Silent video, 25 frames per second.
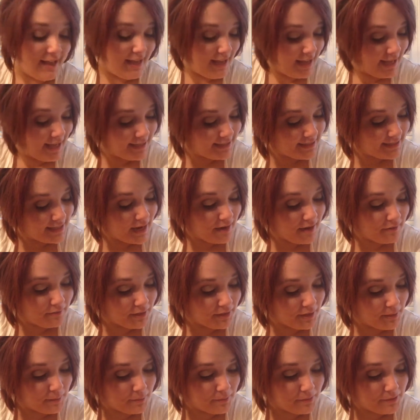It's not
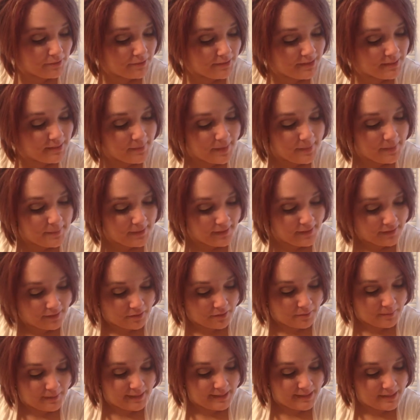really bruised. It might be a little
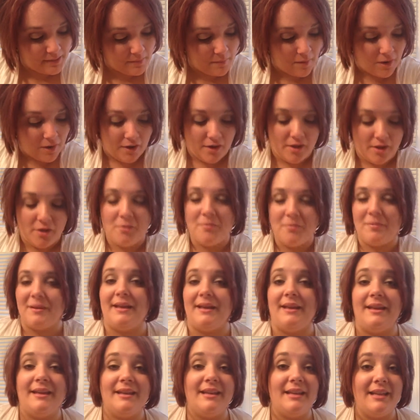bit tomorrow,
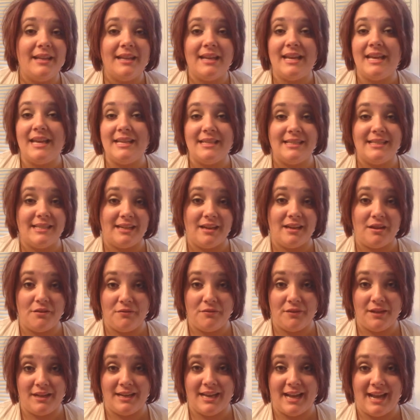but he did a
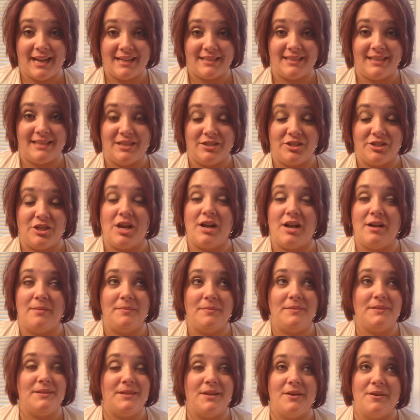fantastic job.
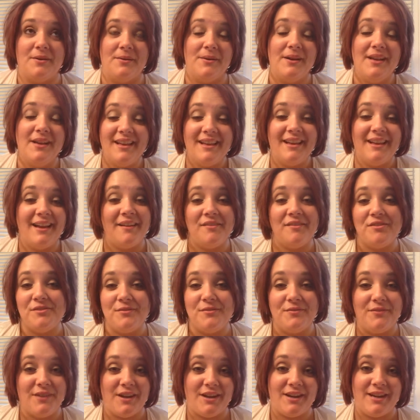So I was
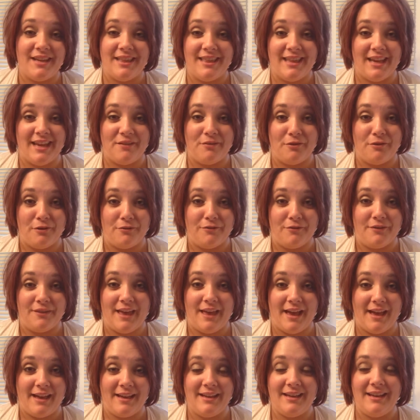very thankful for
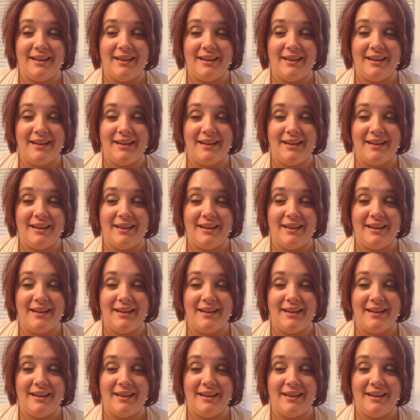that.